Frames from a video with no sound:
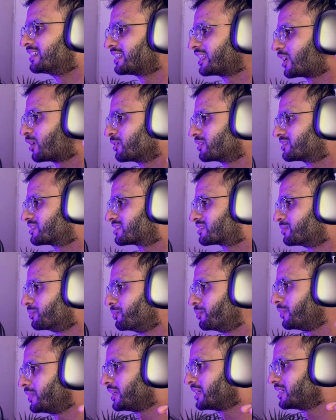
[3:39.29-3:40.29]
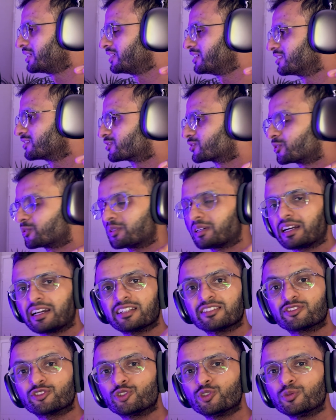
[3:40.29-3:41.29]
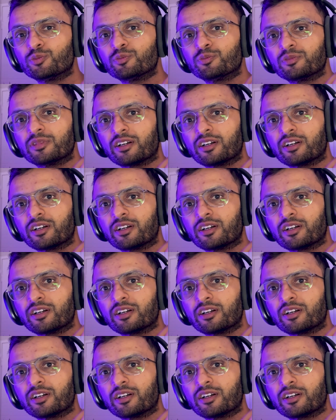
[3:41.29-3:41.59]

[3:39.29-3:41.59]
Now it's May, so I assume